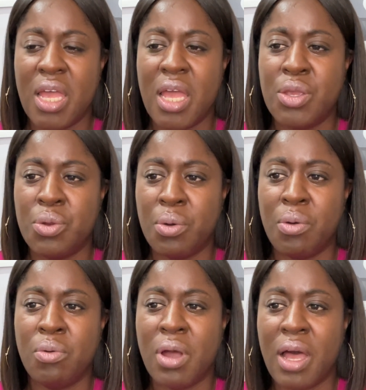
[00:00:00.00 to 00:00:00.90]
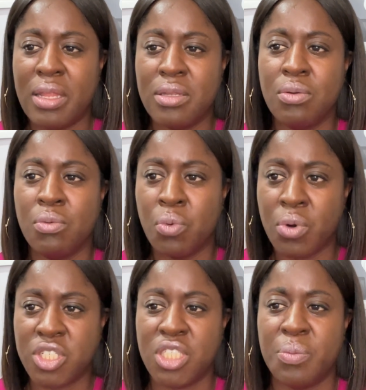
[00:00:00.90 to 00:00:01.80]
you know,
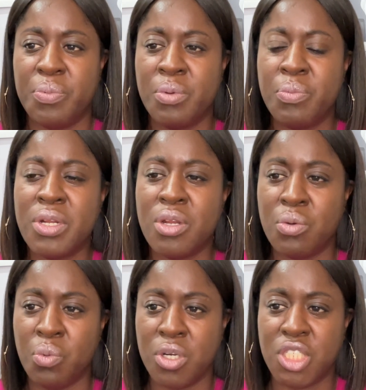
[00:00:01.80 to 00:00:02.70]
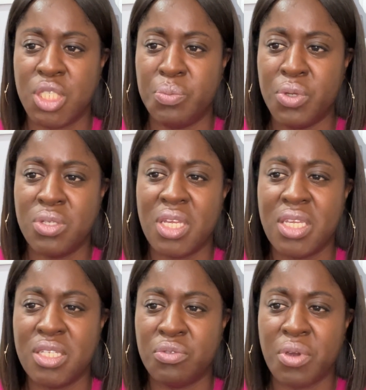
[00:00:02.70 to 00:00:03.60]
worship, putting on worship music
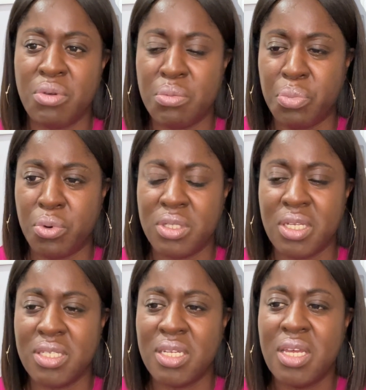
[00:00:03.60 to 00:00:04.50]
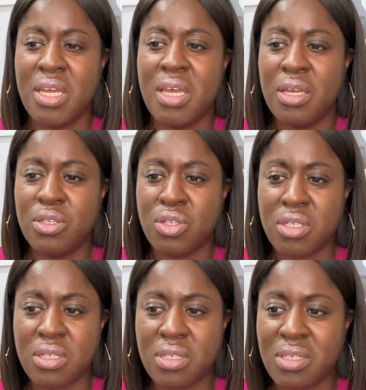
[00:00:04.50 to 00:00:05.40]
is very important.
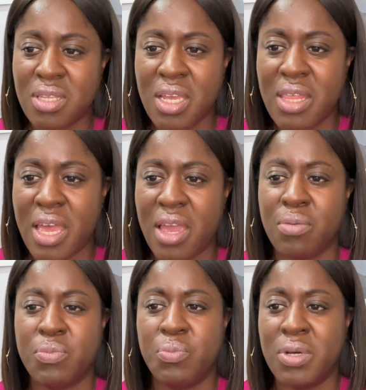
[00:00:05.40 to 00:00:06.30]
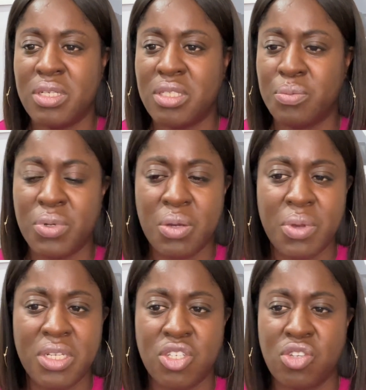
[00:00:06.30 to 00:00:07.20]
Just stay there, put
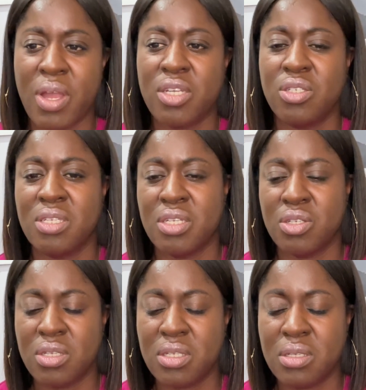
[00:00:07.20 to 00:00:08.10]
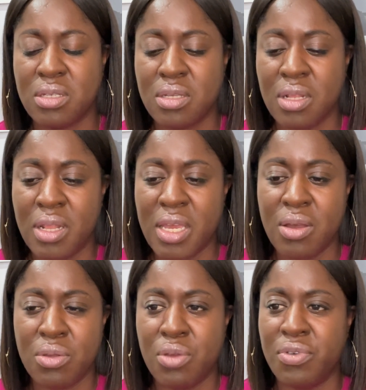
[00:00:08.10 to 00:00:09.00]
away distractions and just lay
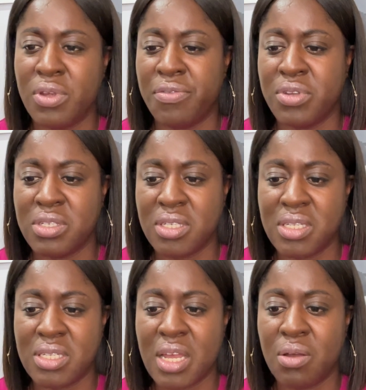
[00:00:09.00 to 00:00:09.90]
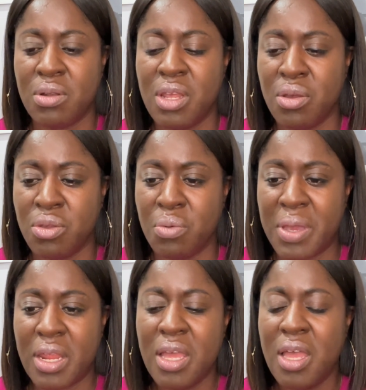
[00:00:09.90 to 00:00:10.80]
on, if you have to sit down, lay on your
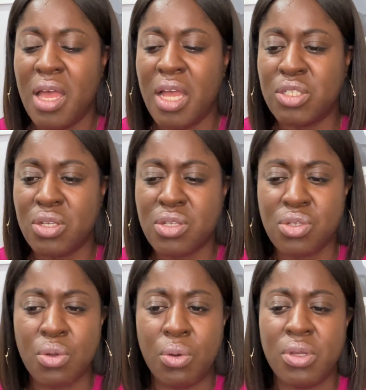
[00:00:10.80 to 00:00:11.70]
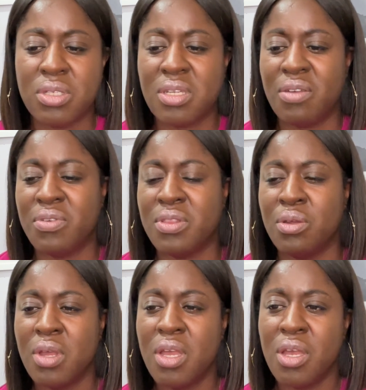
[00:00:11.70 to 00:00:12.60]
bed and just soak yourself in
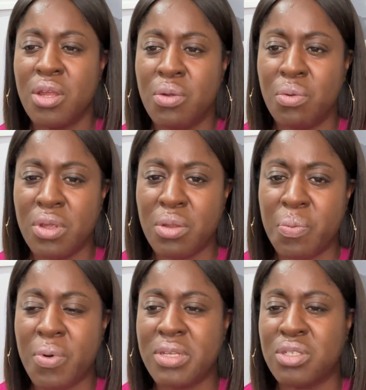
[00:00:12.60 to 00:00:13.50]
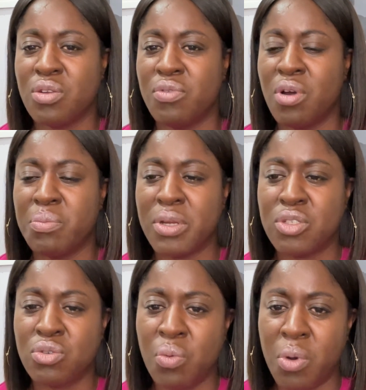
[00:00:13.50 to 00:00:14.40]
the presence of God. But
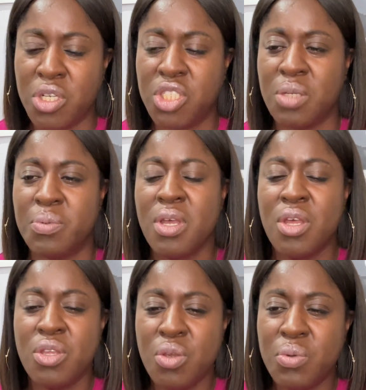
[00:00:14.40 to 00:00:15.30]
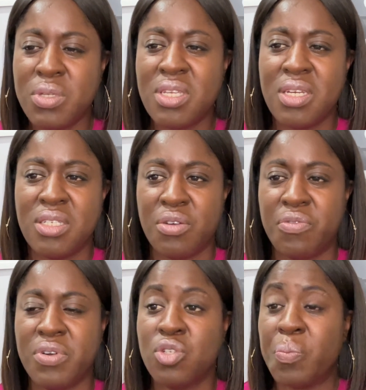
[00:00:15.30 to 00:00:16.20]
through worship, you will see a
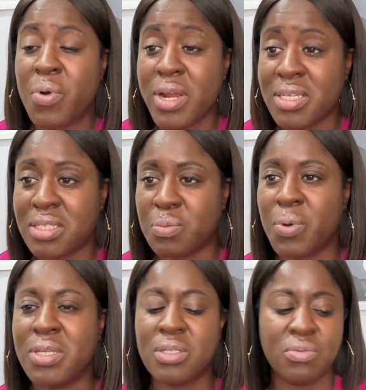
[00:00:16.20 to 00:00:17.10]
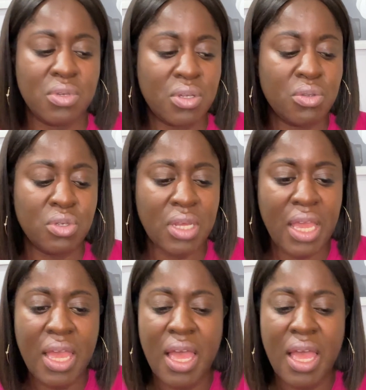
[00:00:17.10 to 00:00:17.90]
difference. Or praise, you know, today,